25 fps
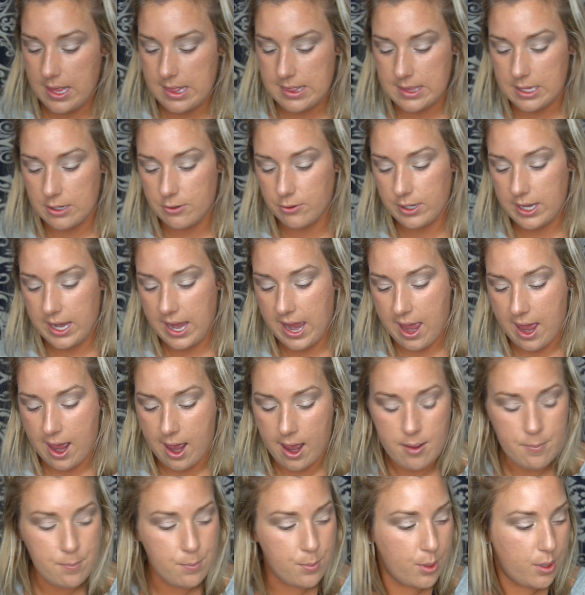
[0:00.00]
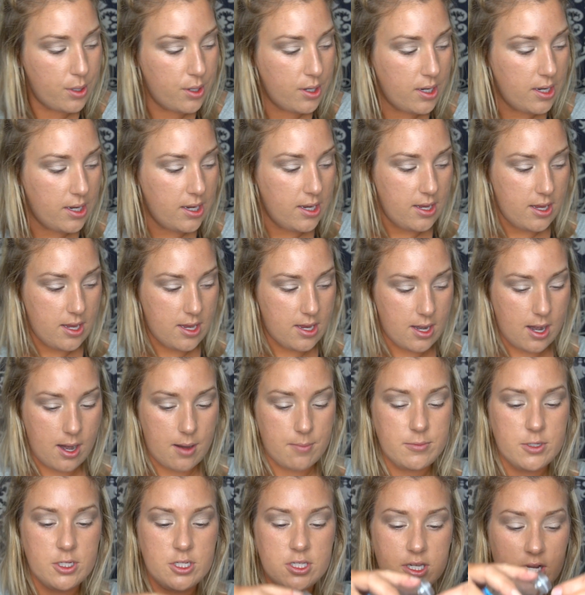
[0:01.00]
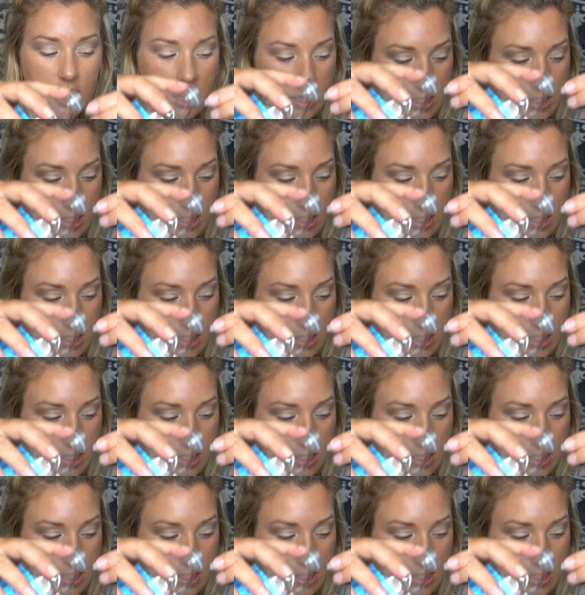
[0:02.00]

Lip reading: a little cap, and I'm just